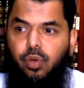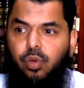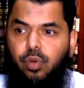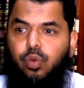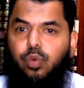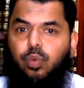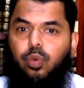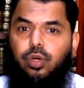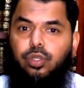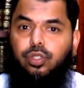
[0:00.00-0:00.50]

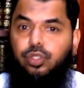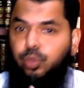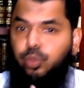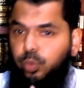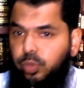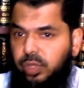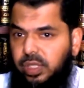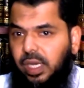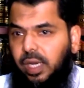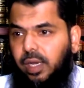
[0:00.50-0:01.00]
who were
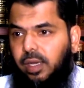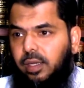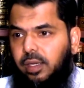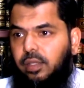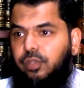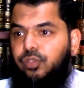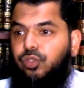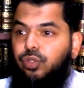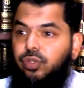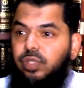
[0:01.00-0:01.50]
too
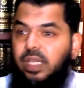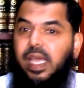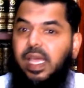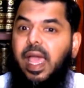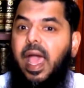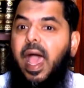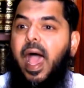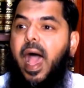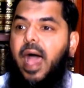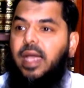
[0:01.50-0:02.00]
young, so they
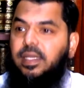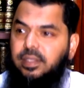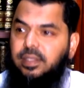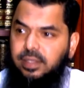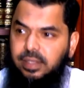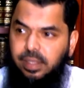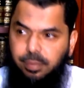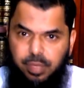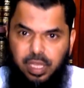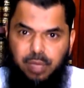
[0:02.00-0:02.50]

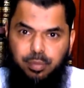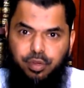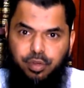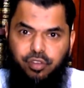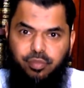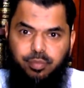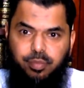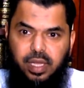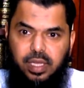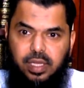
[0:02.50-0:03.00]
asked the people
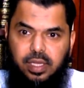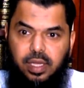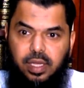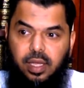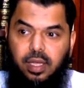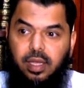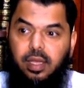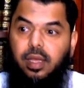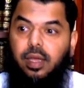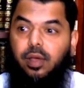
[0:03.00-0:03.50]
of
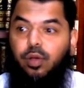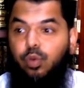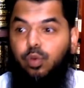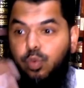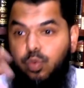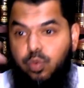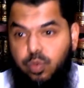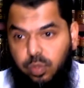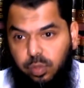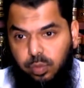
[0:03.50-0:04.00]
Mecca
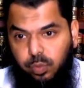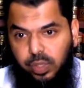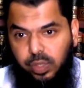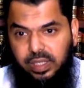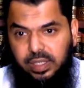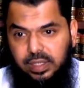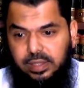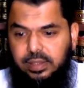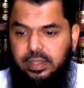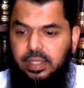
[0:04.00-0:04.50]
who
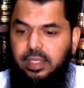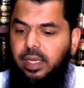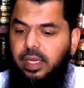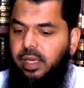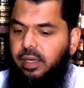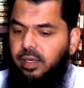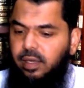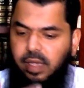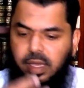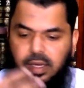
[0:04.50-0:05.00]
witnessed it
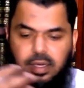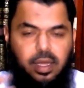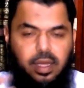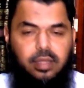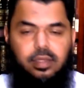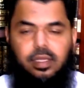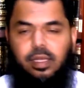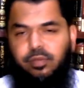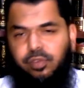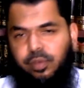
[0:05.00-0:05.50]
and, and
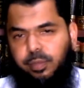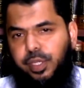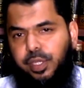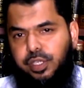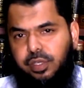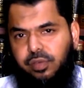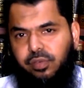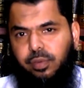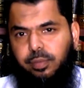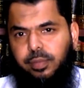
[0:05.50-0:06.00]
got the
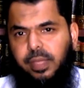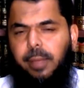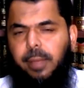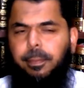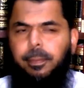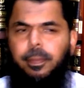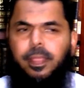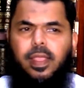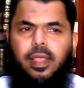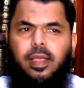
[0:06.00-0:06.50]
information from them.